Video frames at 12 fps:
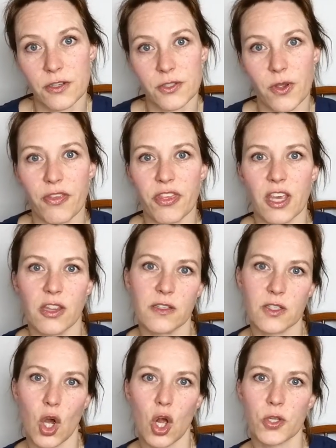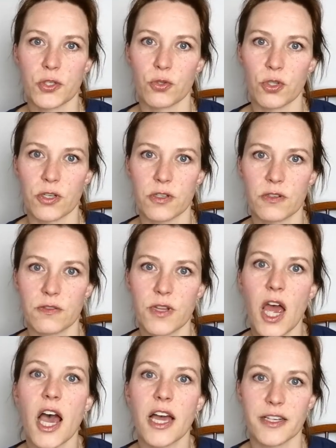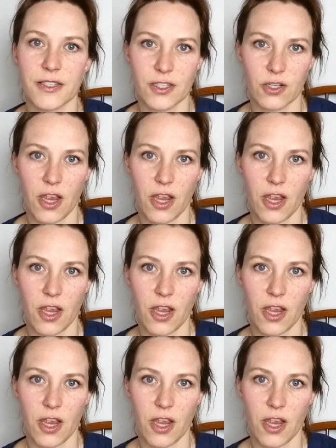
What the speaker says: So I think this all sort of ties